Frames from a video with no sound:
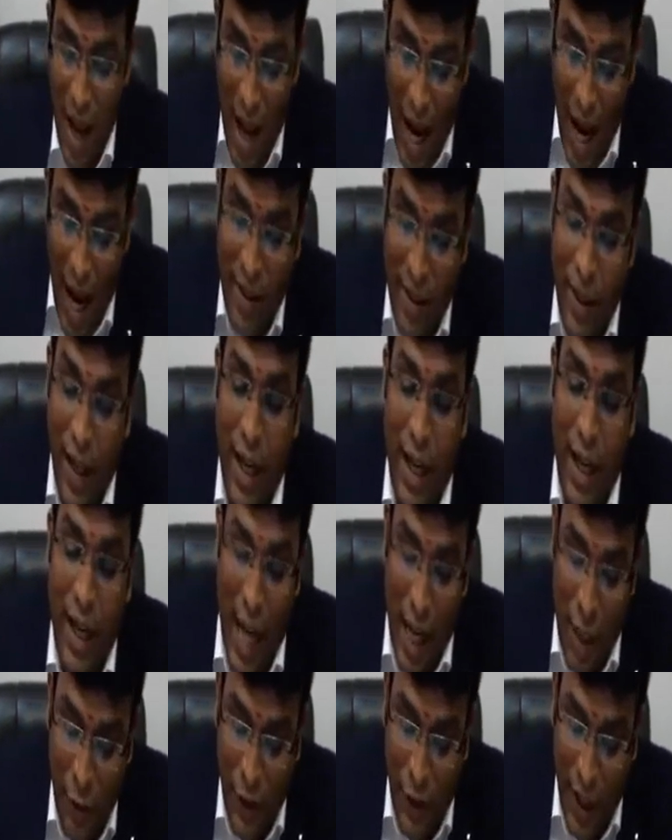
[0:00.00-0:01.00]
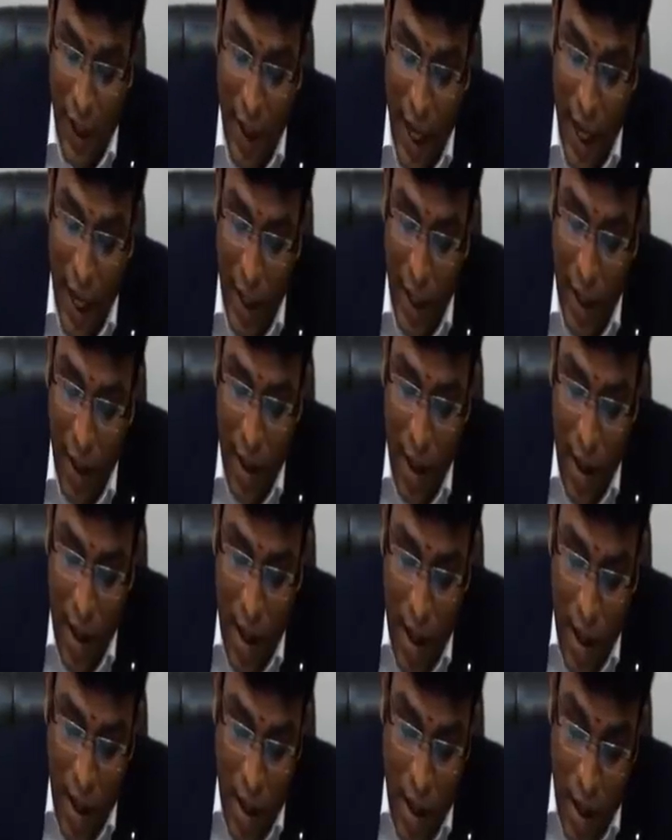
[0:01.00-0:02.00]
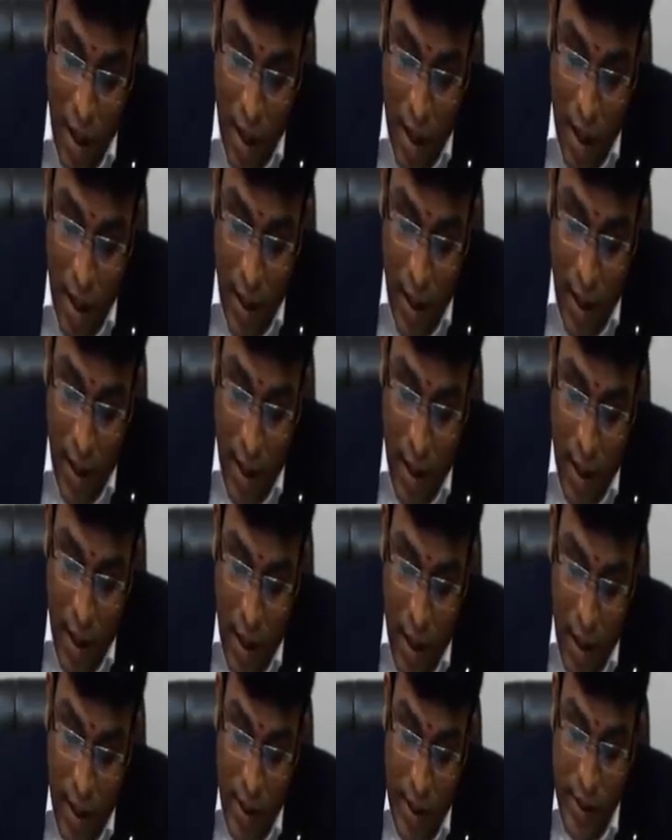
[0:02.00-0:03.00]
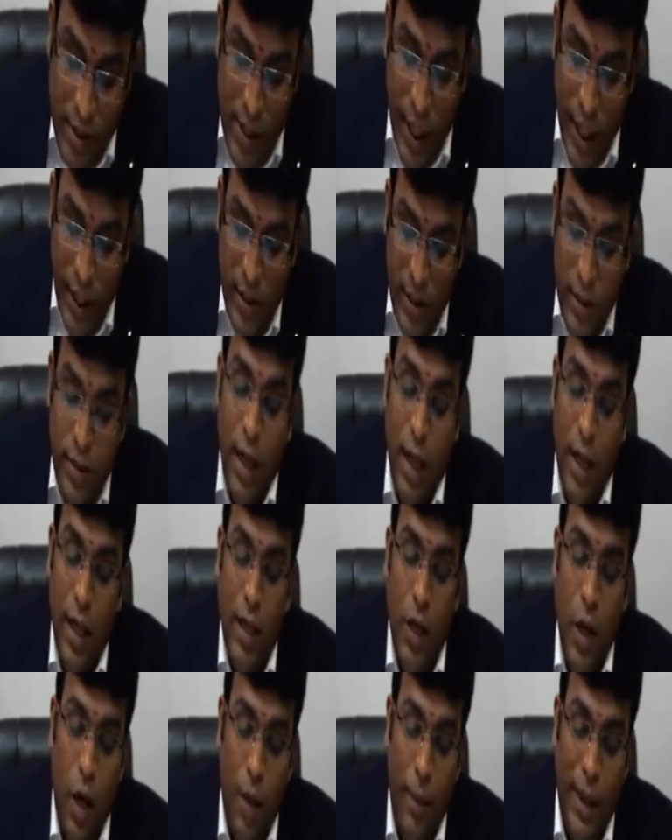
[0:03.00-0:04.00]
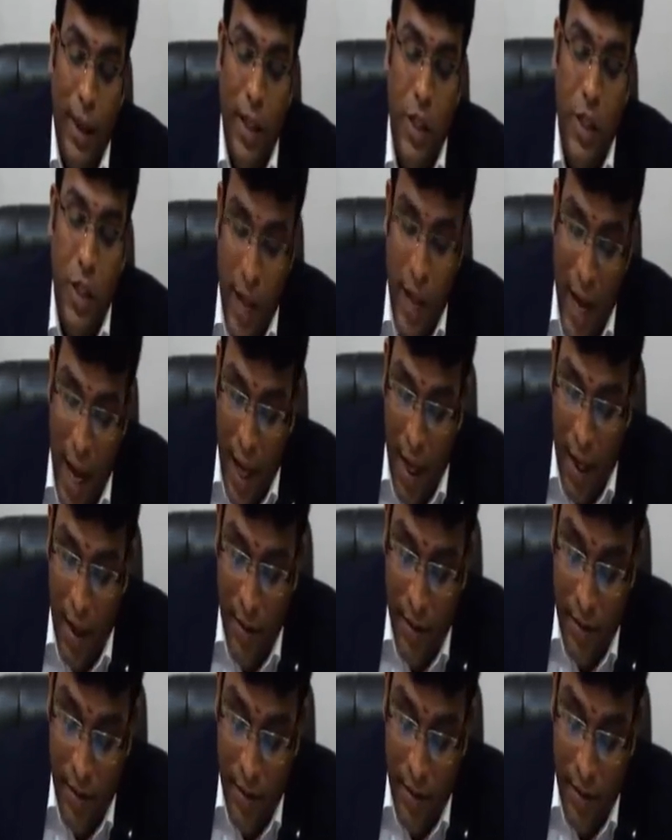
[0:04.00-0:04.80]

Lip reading: And they clarify that central government share